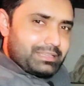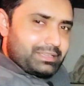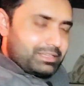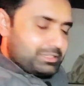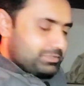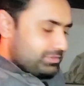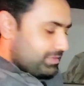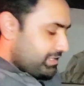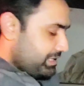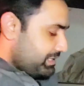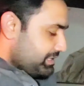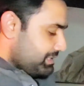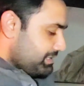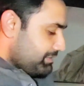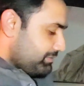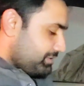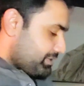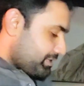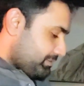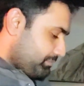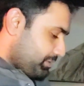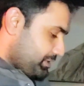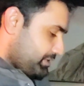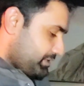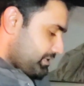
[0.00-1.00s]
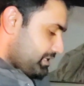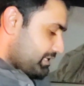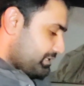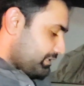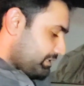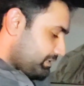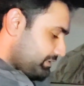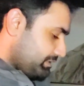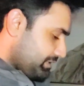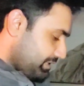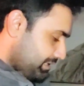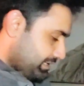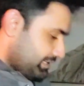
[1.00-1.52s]
it's really difficult because
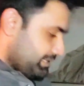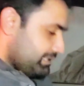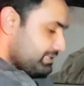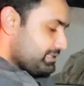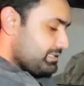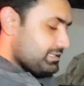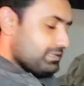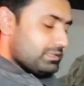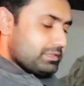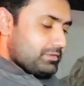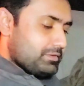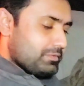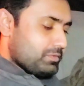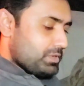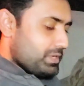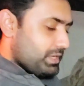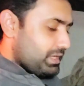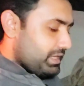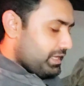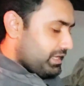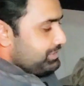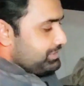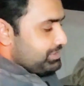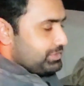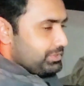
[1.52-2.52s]
the steering is in the way.